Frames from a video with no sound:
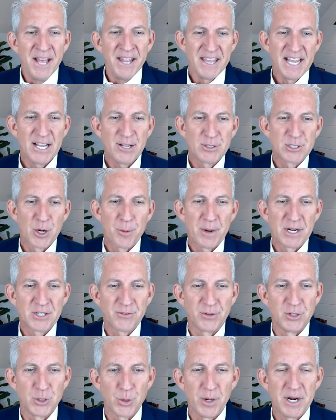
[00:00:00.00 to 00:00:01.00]
Thank you so
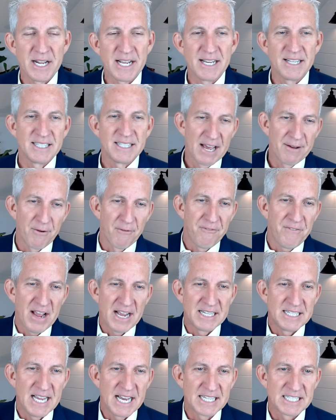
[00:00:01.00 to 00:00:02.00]
much for joining us. Have a
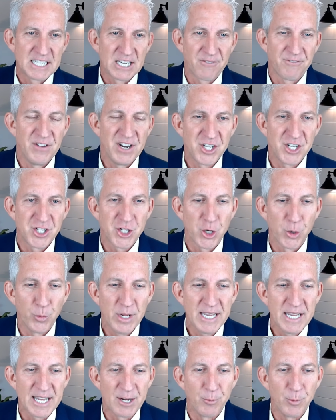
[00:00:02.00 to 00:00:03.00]
fantastic finish to your week,